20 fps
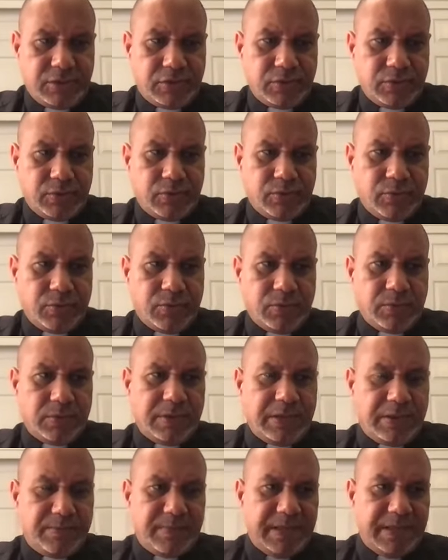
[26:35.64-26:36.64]
to,
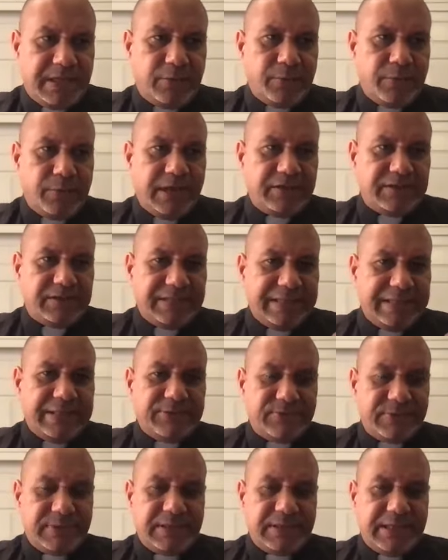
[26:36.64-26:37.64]
in many ways,
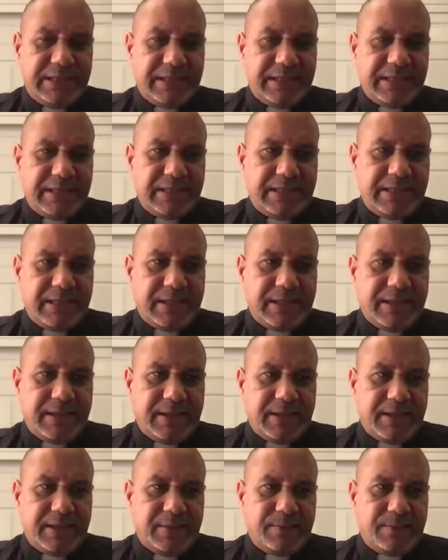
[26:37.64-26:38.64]
literally
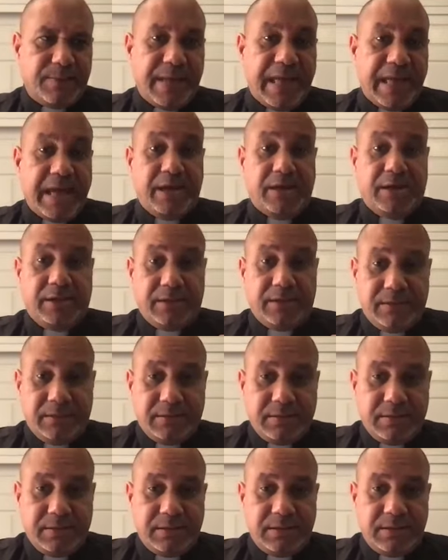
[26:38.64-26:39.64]
bear
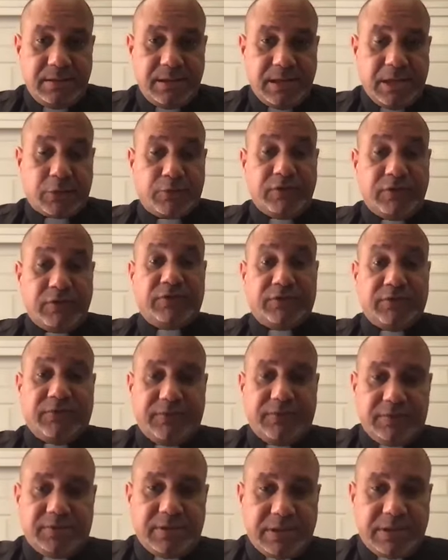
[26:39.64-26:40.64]
a
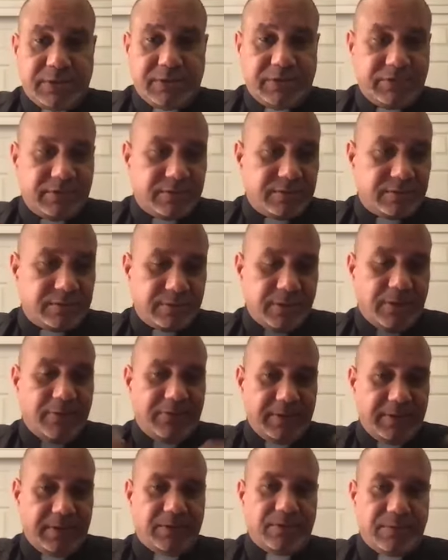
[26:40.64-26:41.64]

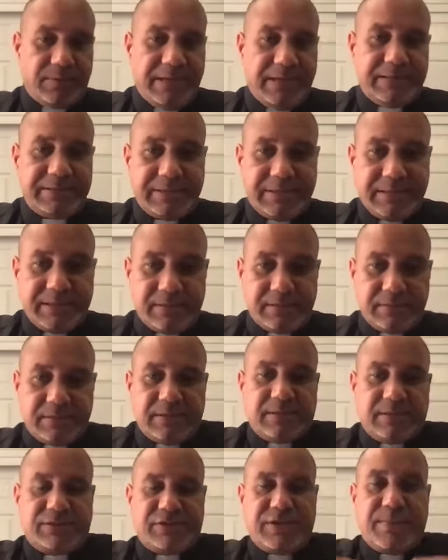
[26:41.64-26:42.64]
Christophero, right?
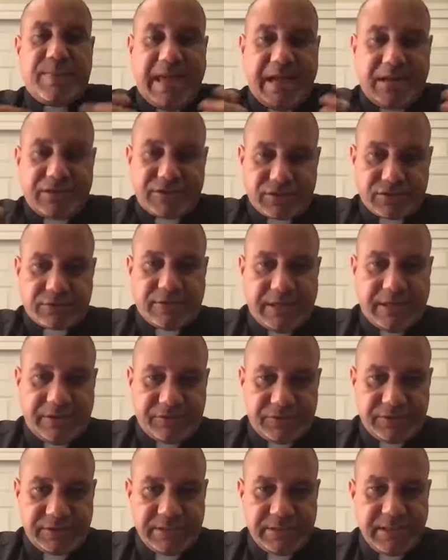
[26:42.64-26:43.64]
She bears
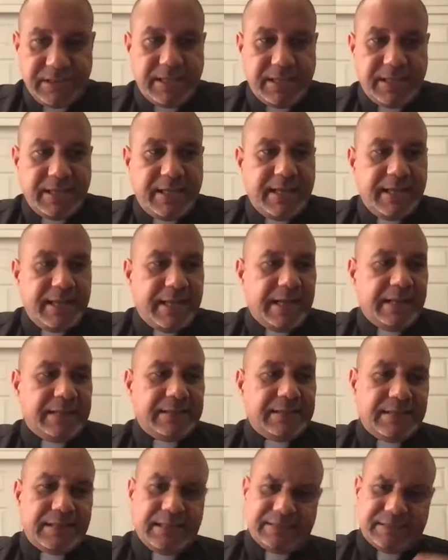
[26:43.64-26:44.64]
Christ.
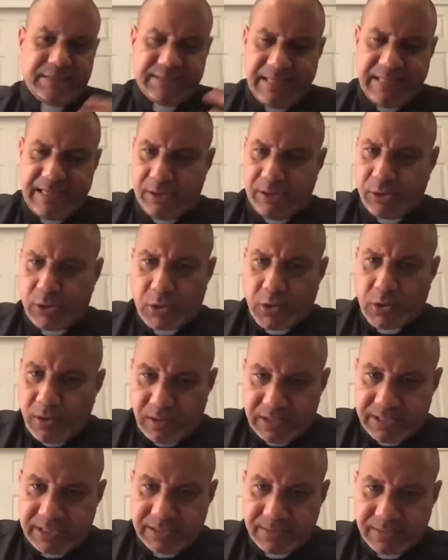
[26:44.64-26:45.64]
And isn't that our
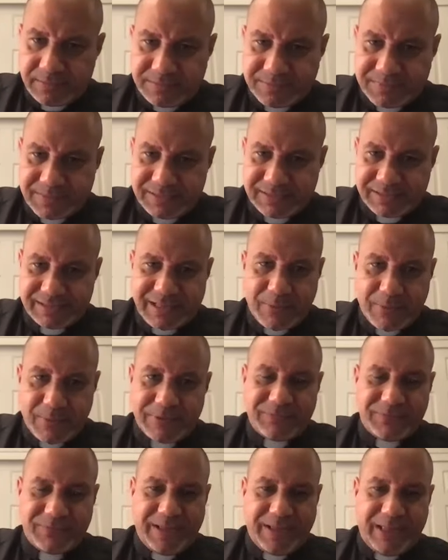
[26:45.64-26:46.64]
calling? Isn't that
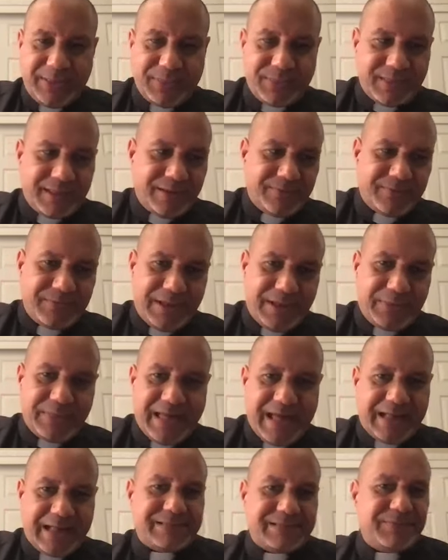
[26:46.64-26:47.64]
what a faith
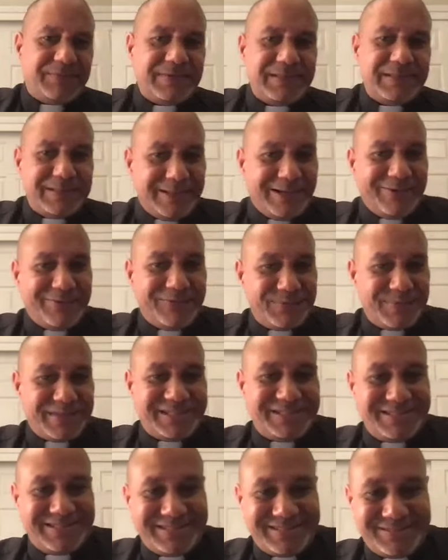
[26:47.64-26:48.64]
active in love
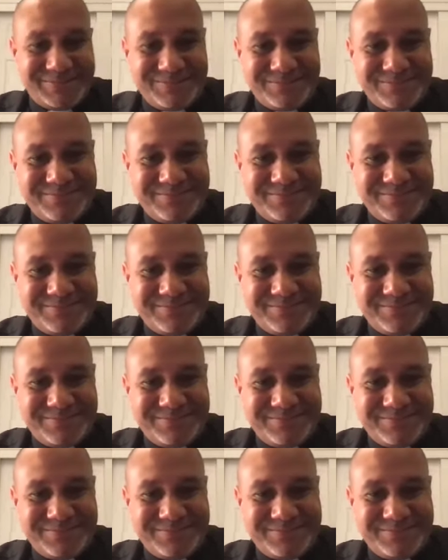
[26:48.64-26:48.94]
means?